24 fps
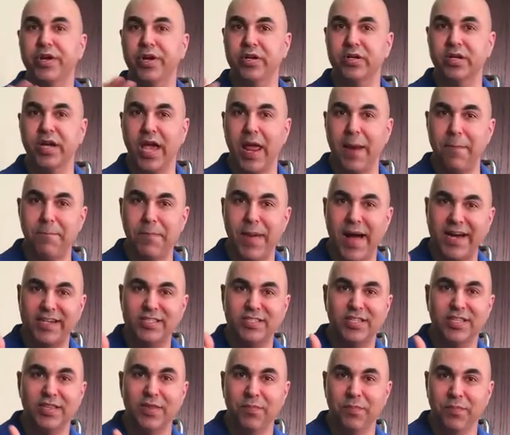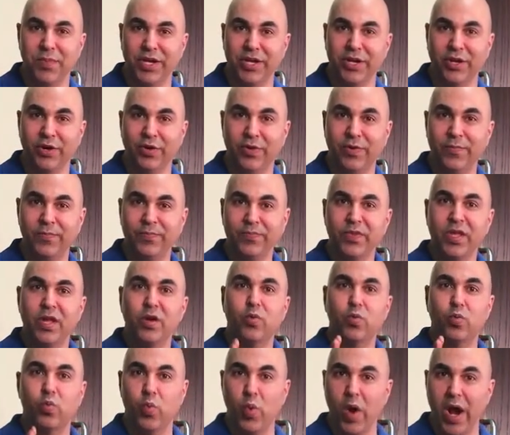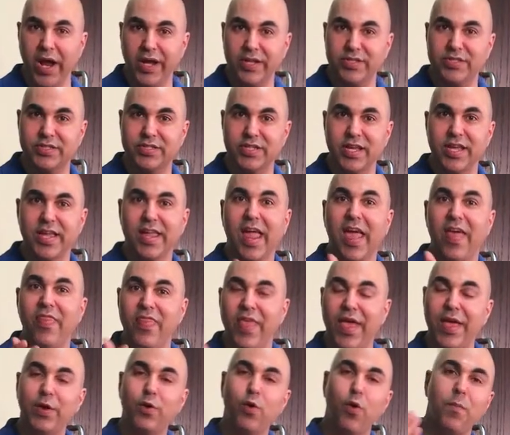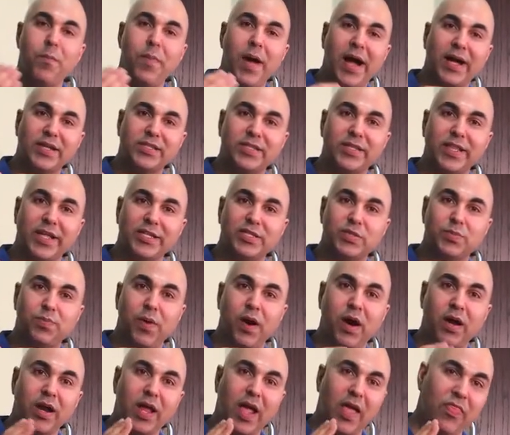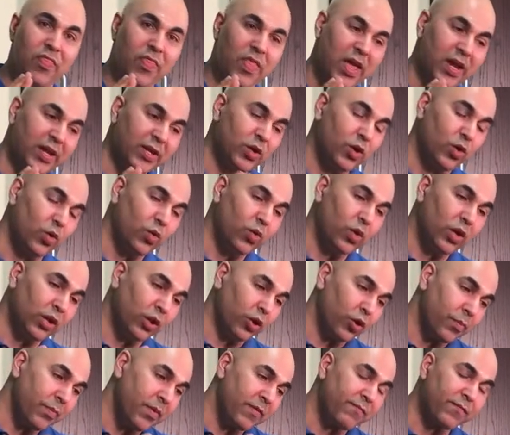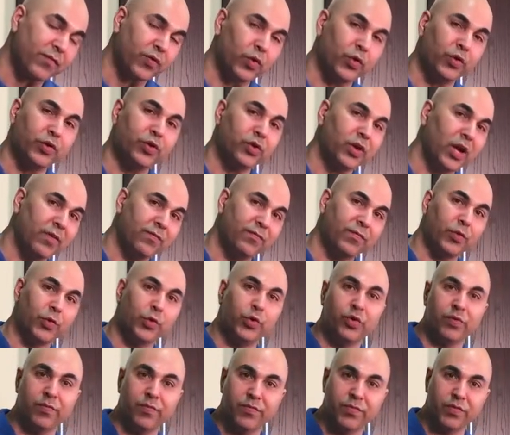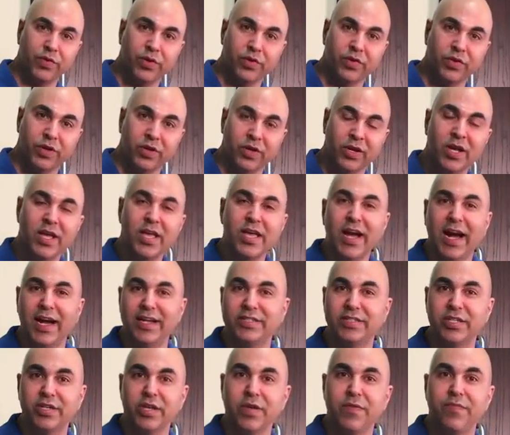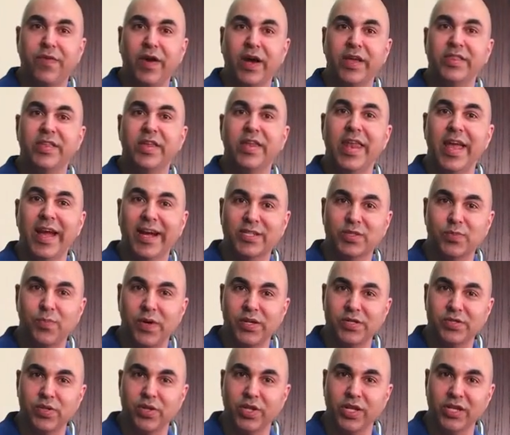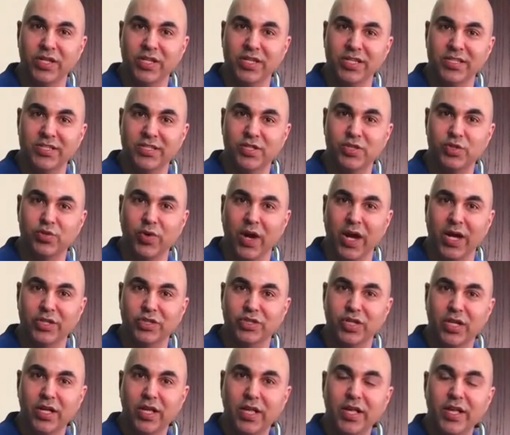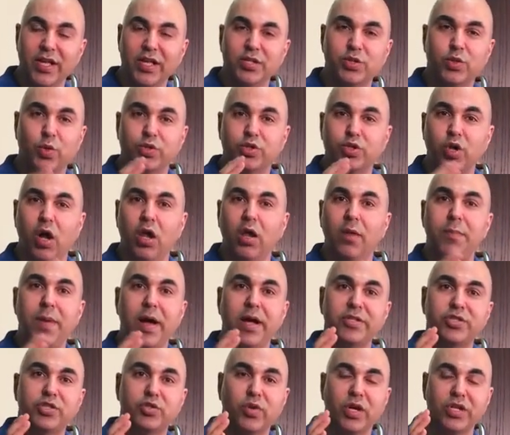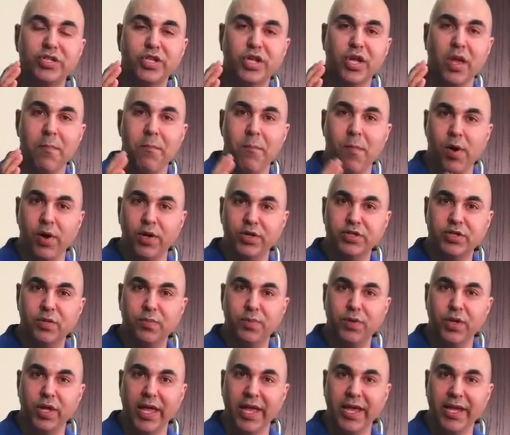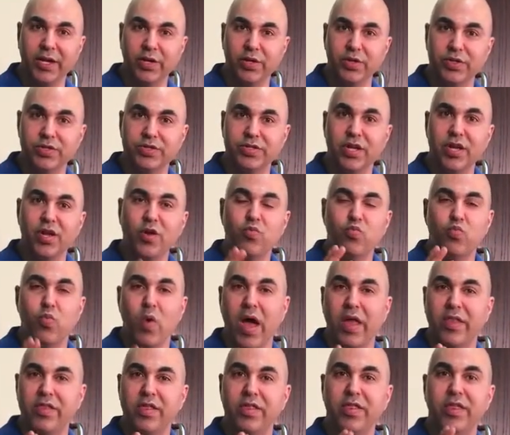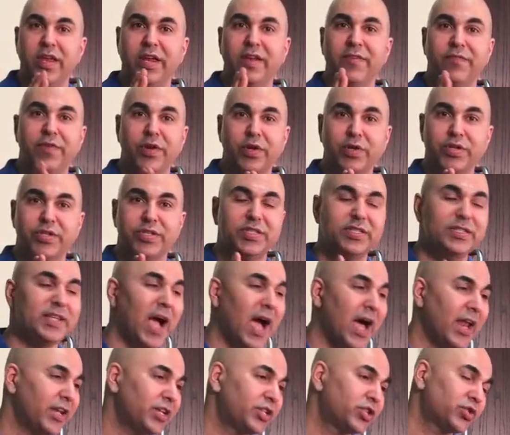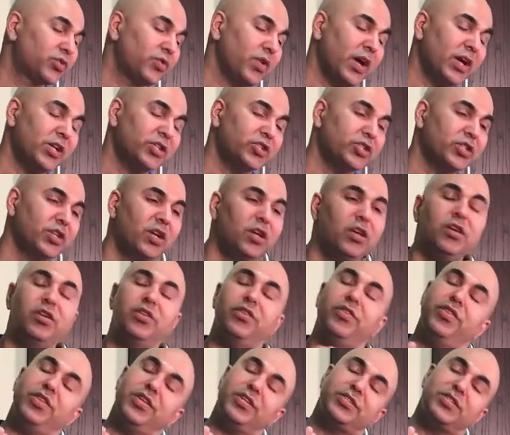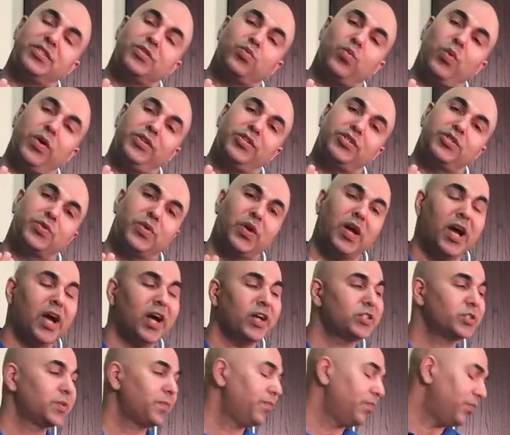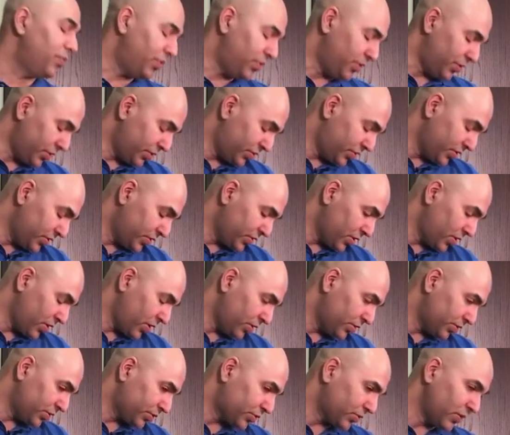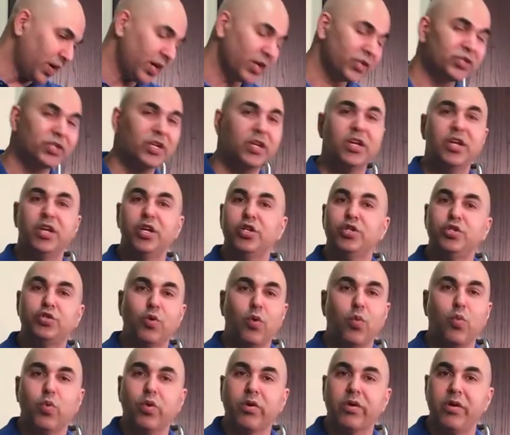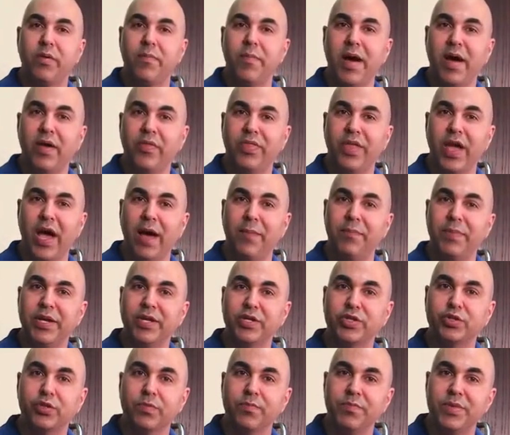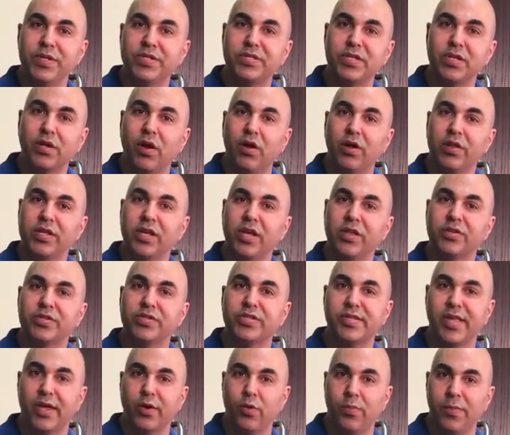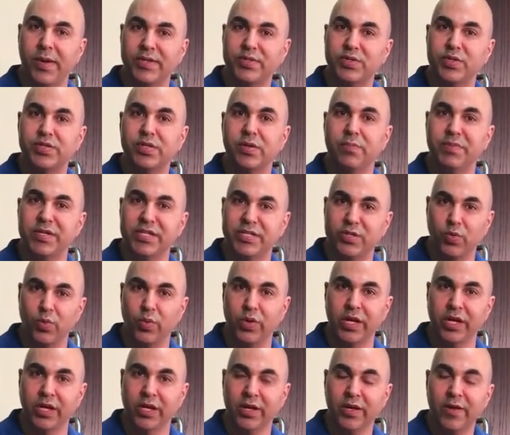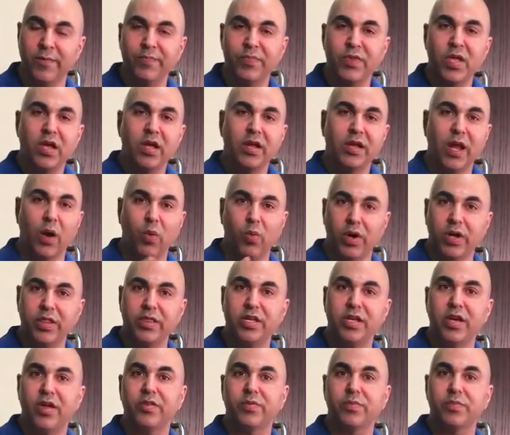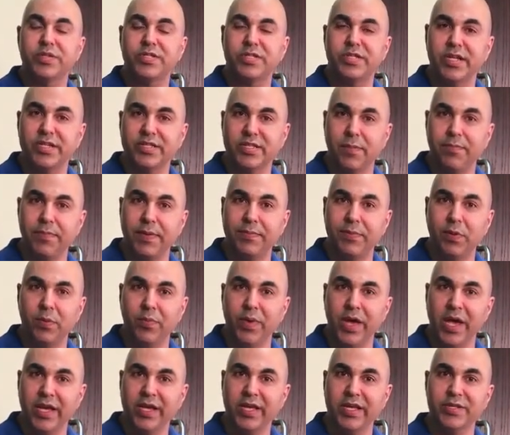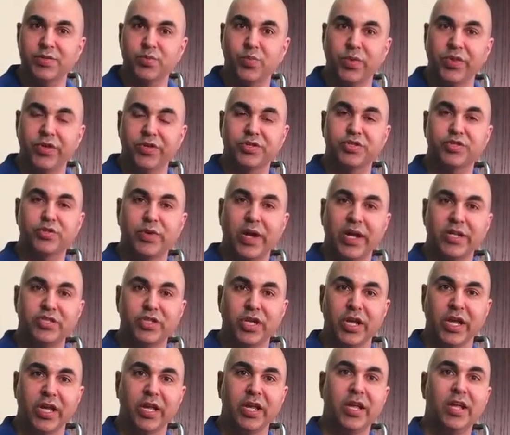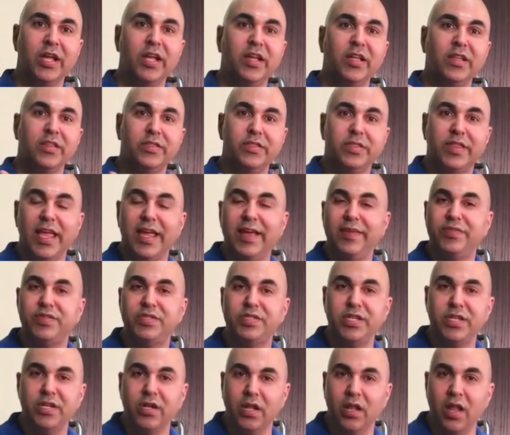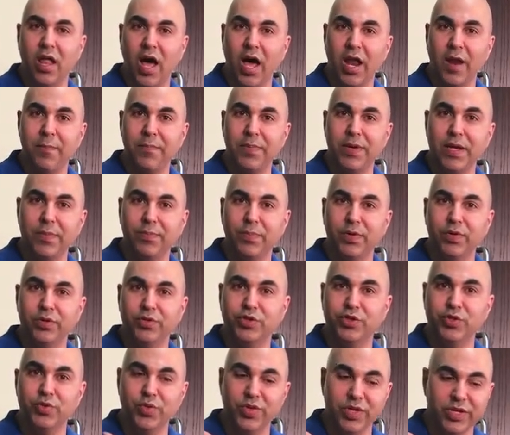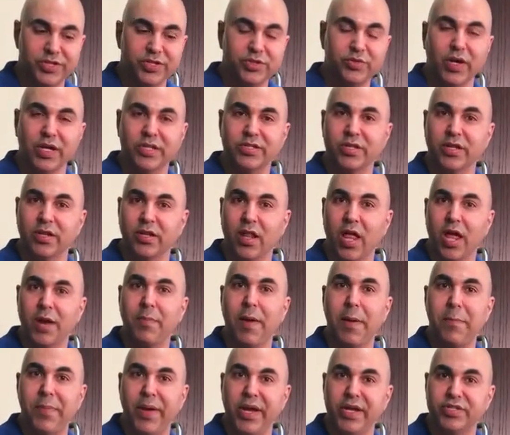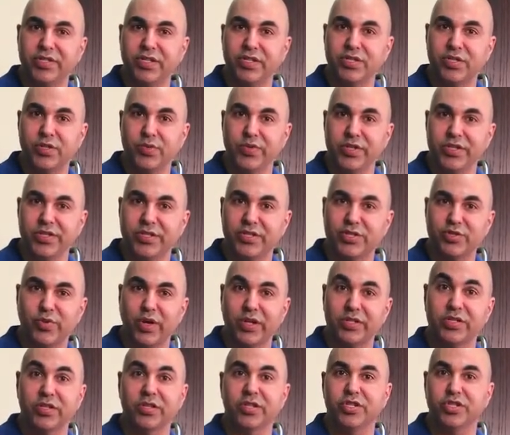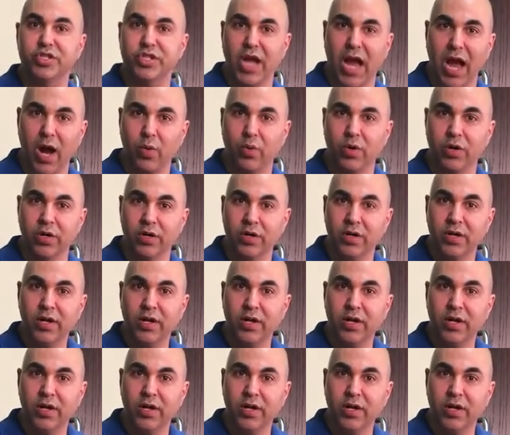your head back to the middle. Rest and then go back to that spot and then go a little bit further and further and further until you find the next muscle that you need to stretch. So it's all about stretching in multiple angles rather than a very static stretch. This is one stretch, this is another stretch. Don't worry about that because you're missing all the other subtle muscles in between. Now, one of the other mistakes that people make is when they're stretching, they've seen a lot of people do this stretch, and a lot of my patients who need to stretch in the shower,